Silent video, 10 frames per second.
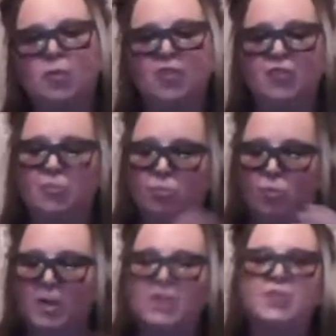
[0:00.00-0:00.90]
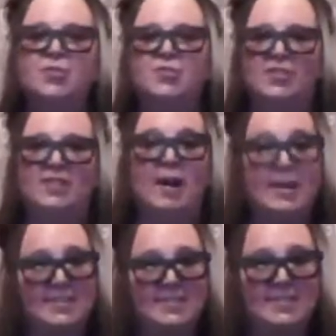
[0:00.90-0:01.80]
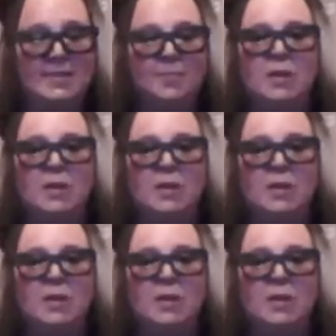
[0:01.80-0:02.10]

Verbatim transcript: which we're going to use as ice.